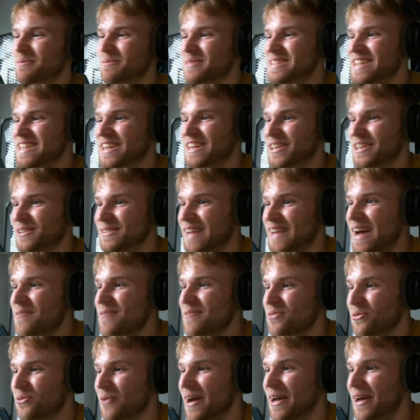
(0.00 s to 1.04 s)
I'm coming to take your
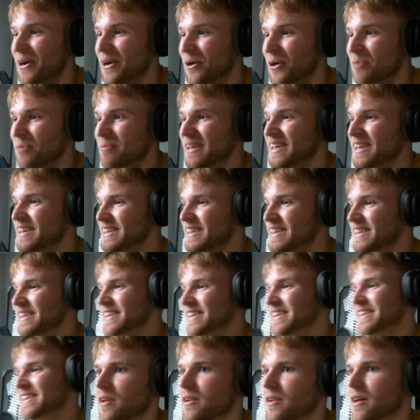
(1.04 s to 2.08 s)
life away, homie.
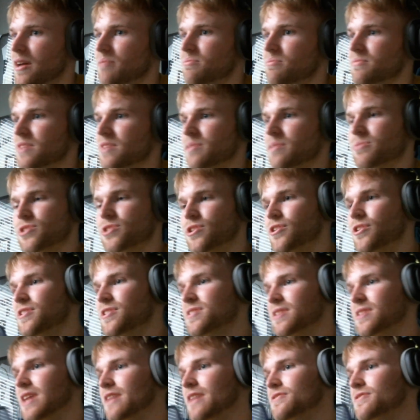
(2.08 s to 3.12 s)
And I'm, I'm sure he's
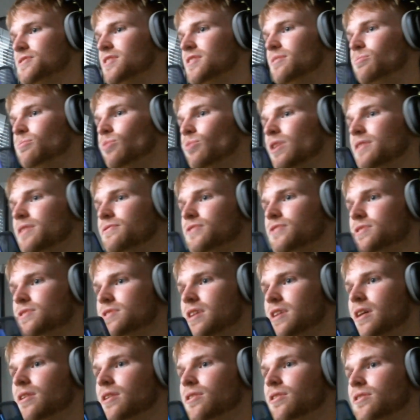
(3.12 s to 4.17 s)
going to have something waiting for
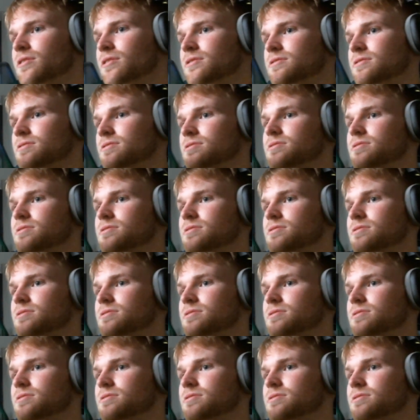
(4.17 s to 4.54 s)
Tyler.